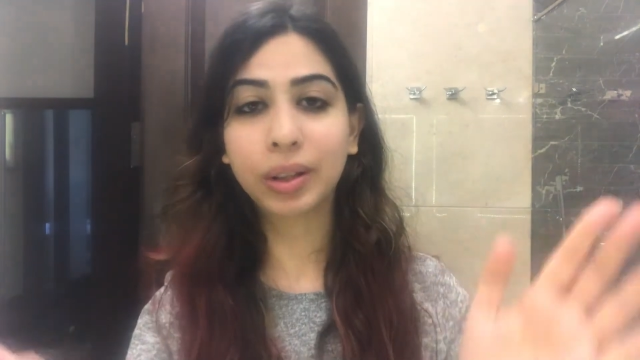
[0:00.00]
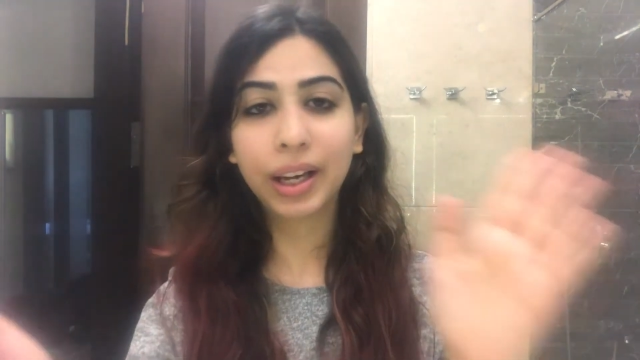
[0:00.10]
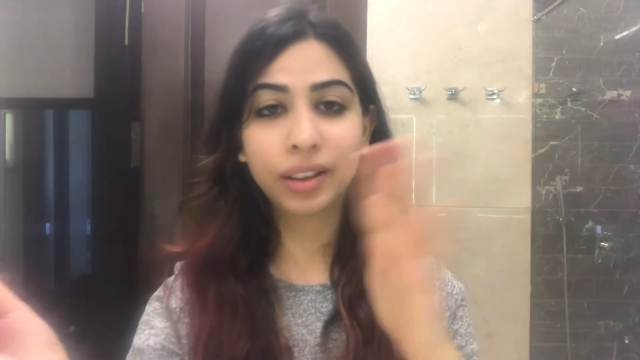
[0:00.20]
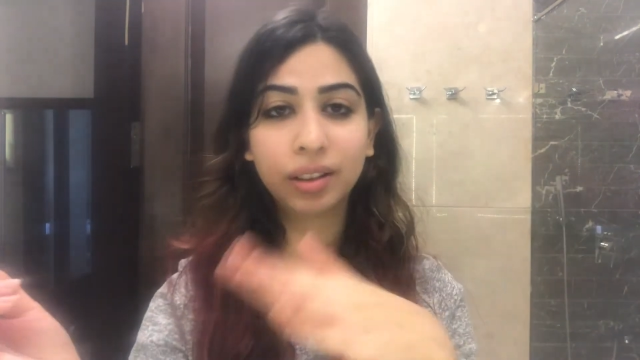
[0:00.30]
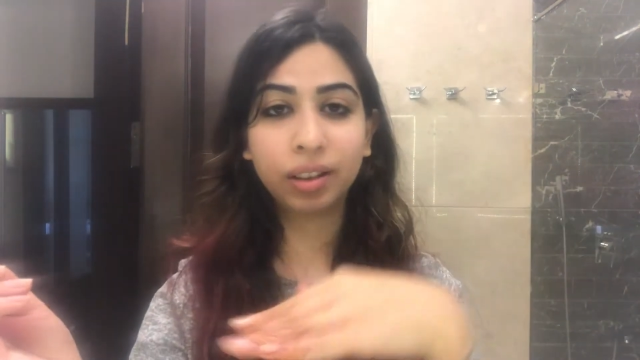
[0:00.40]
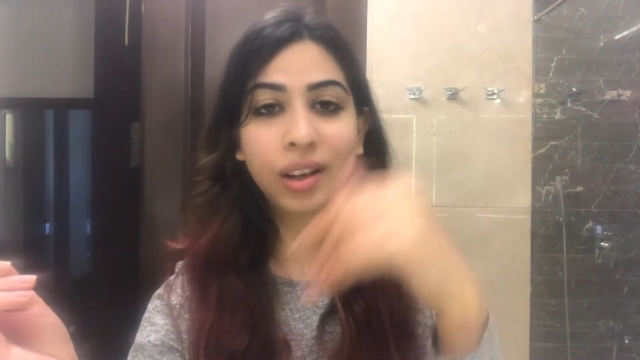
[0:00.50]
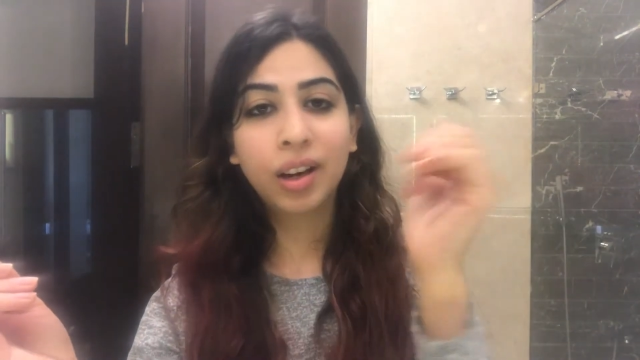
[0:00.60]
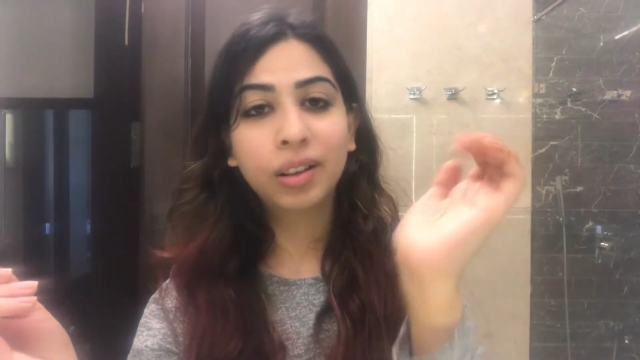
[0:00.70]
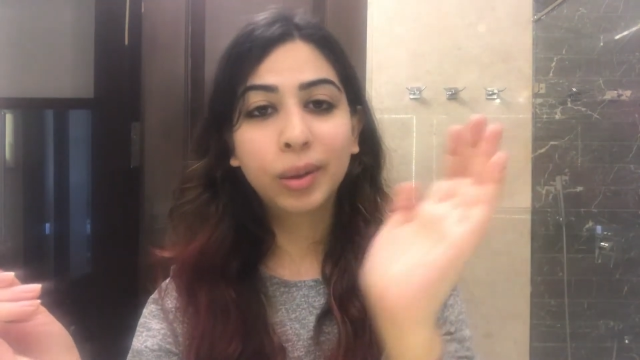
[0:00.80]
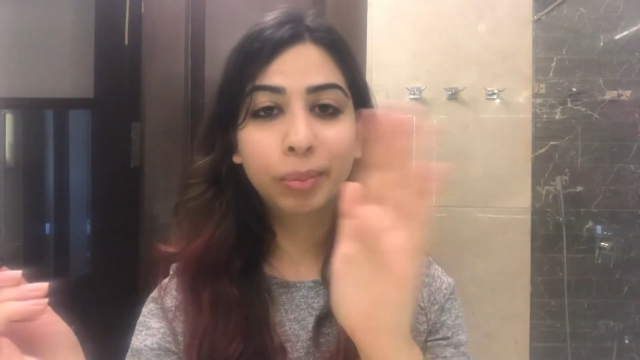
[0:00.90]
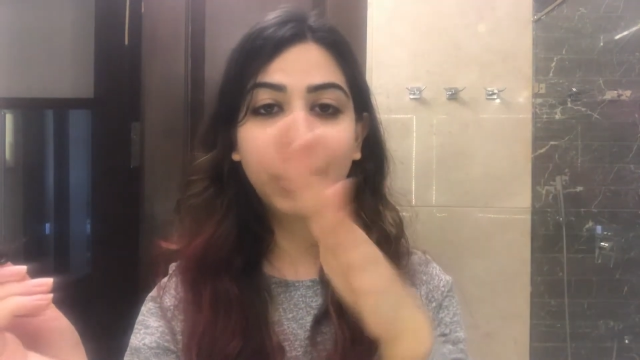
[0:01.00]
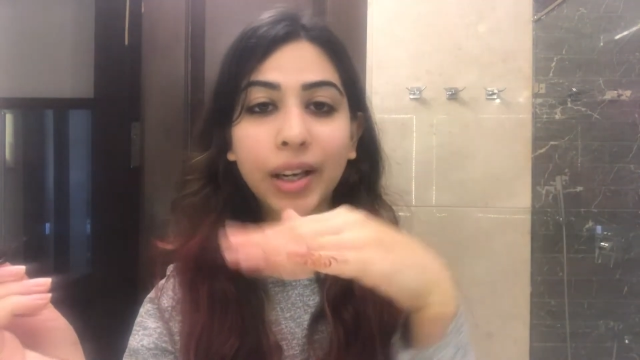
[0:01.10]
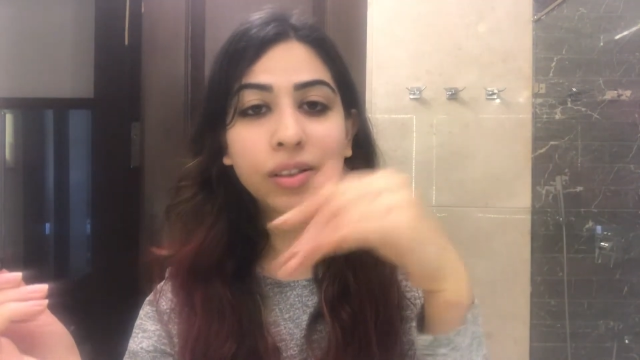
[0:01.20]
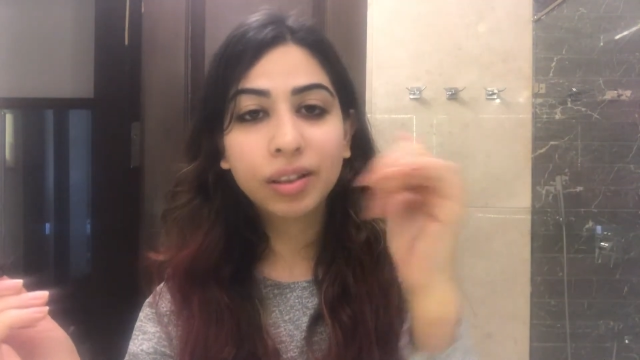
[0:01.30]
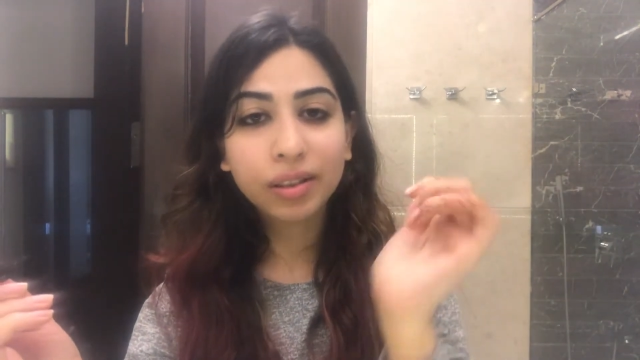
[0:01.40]
that the
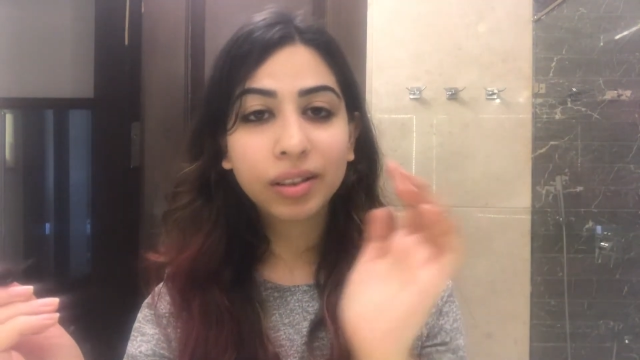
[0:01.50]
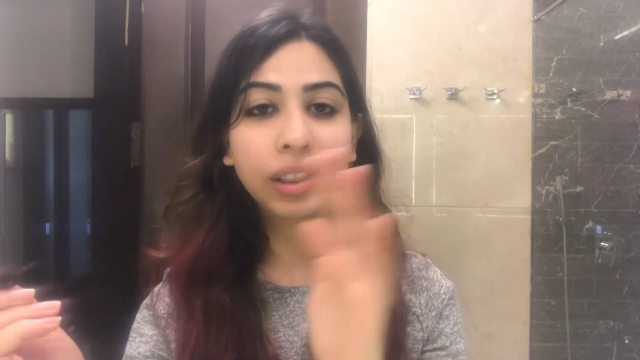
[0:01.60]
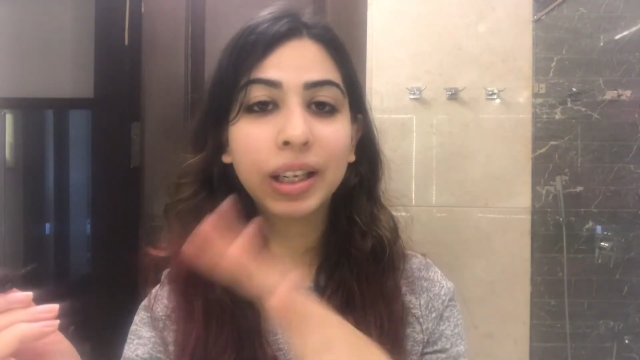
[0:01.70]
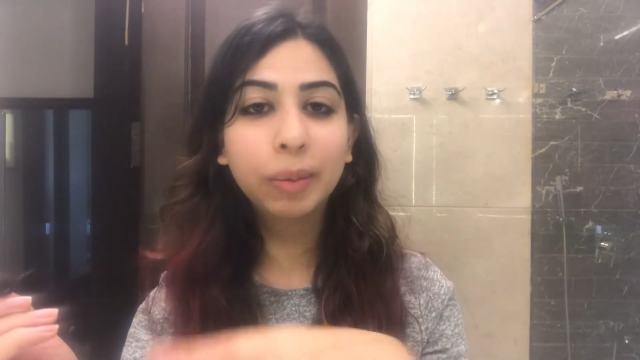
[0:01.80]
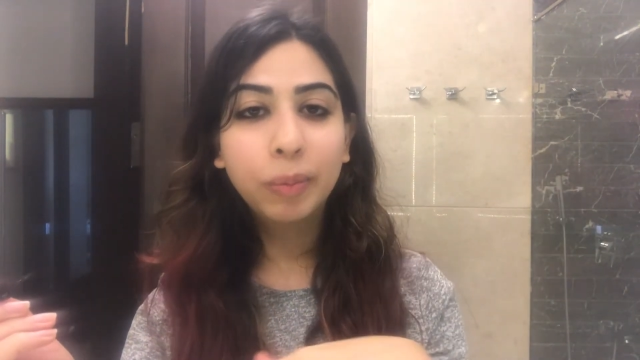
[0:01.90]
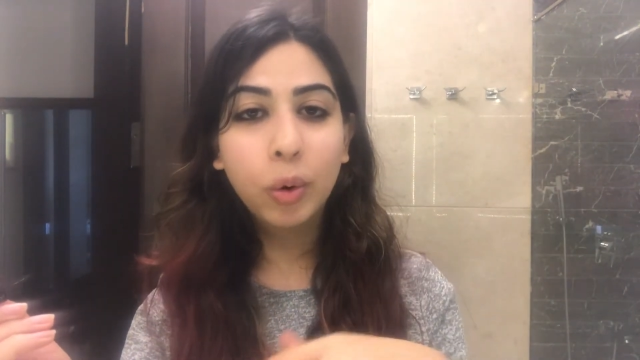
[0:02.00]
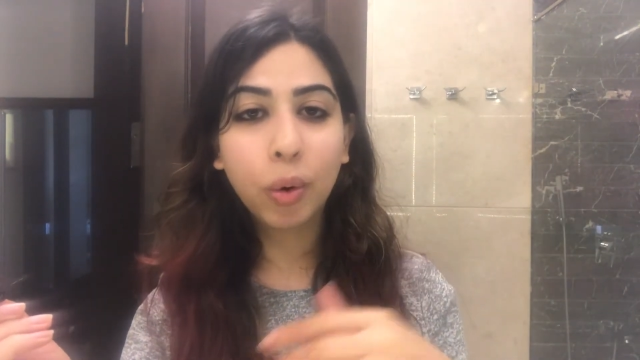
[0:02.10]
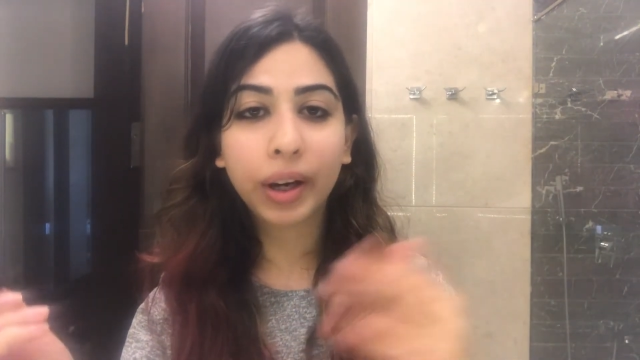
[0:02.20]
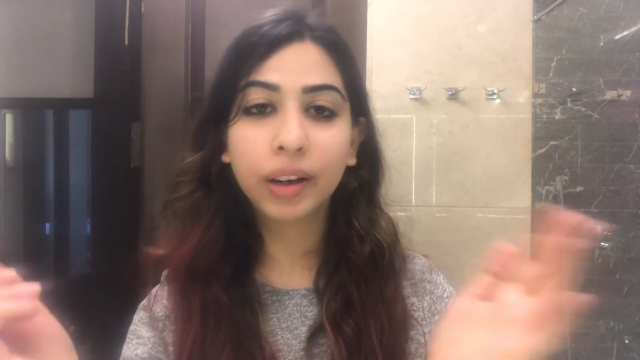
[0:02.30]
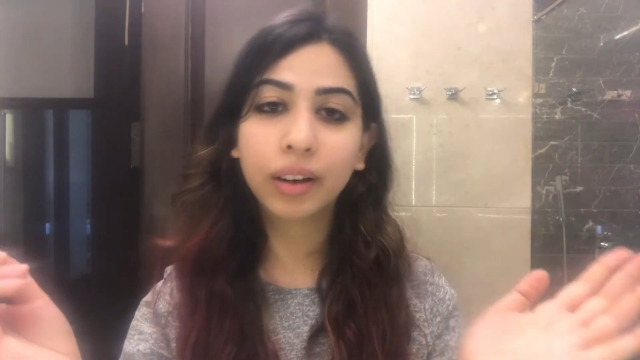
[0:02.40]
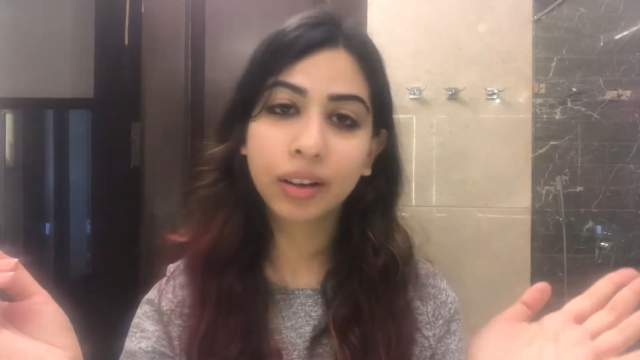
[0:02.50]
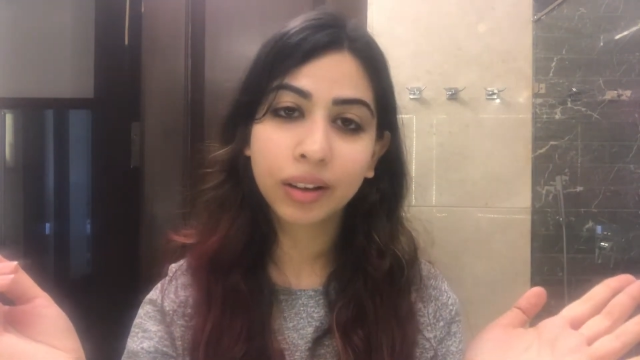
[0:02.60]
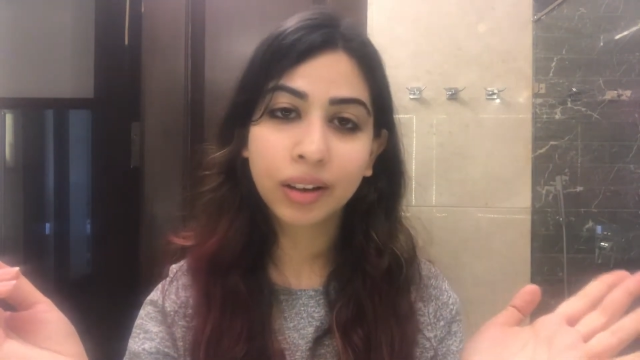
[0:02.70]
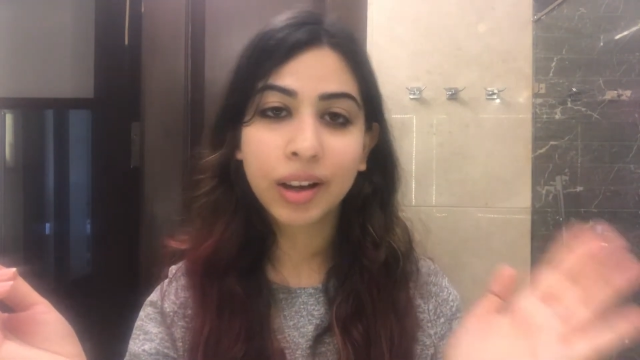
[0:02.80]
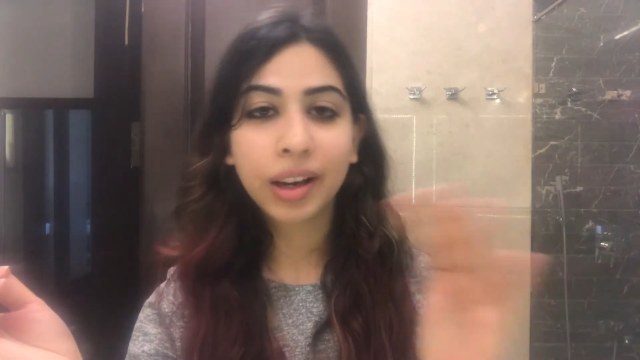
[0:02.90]
brush doesn't keep going
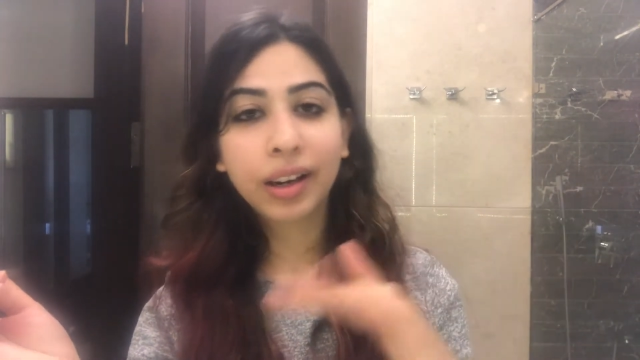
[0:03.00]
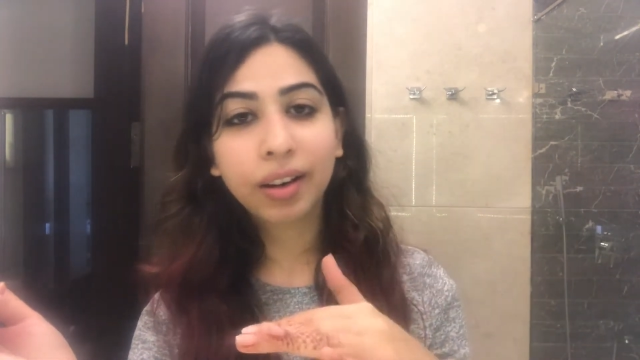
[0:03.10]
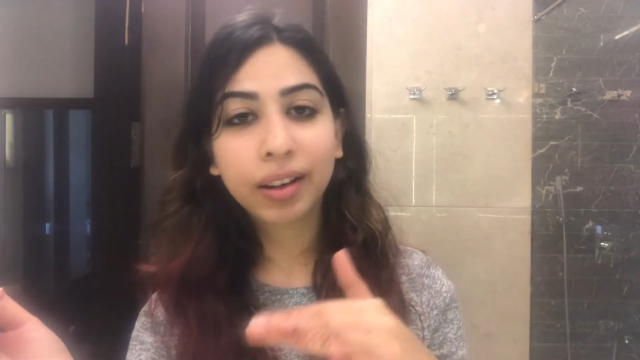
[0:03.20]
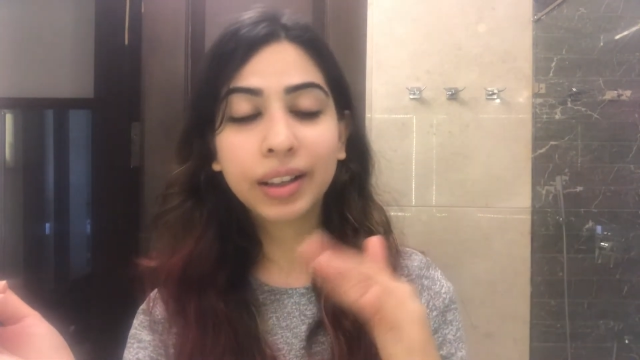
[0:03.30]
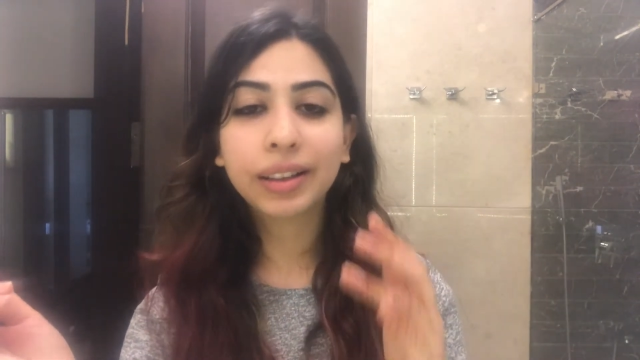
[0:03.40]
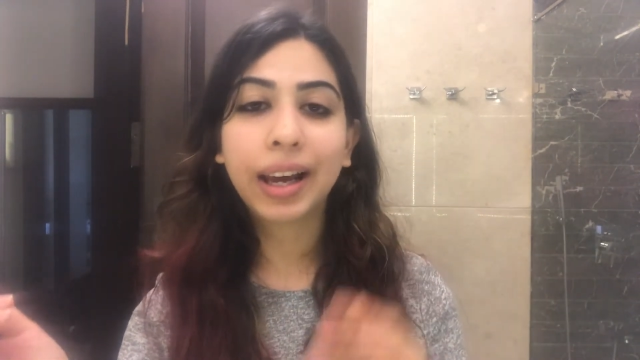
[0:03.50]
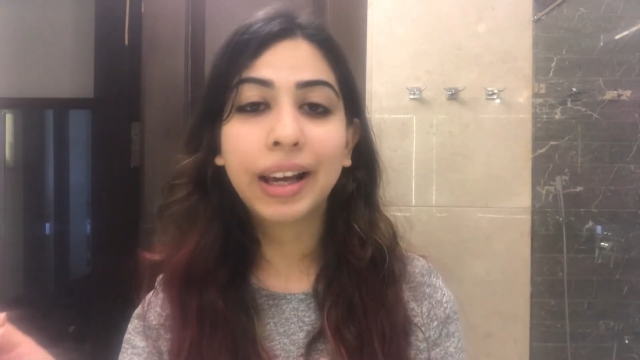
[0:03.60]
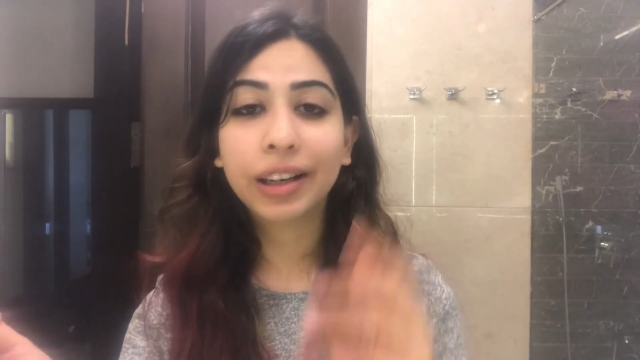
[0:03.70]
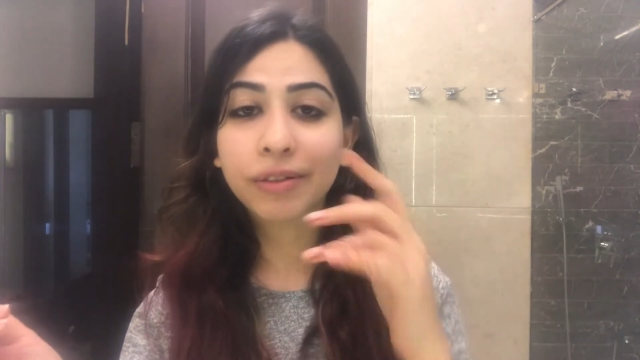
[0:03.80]
here and there